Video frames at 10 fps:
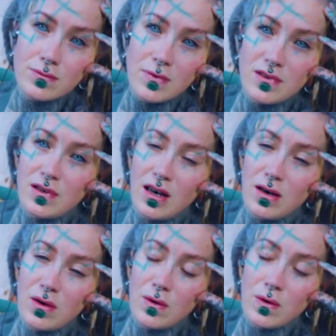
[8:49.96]
and
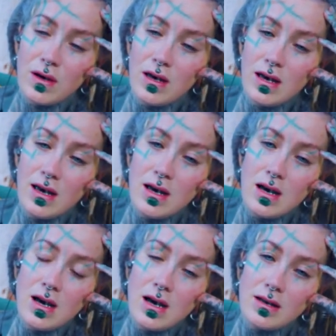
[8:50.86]
who
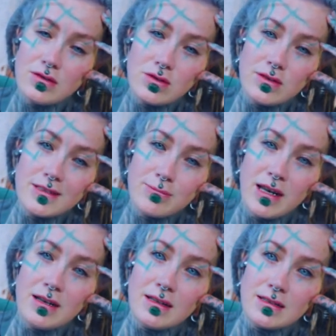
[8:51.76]
enjoy
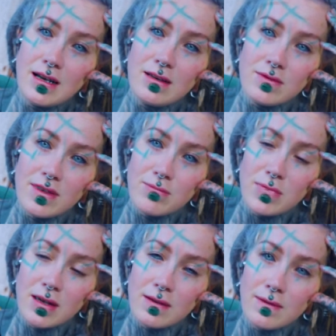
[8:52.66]
spending time with
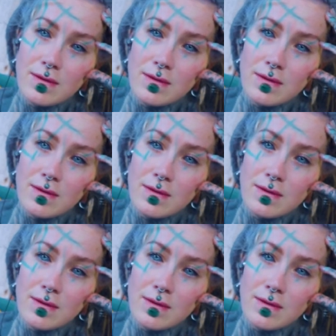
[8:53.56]
me.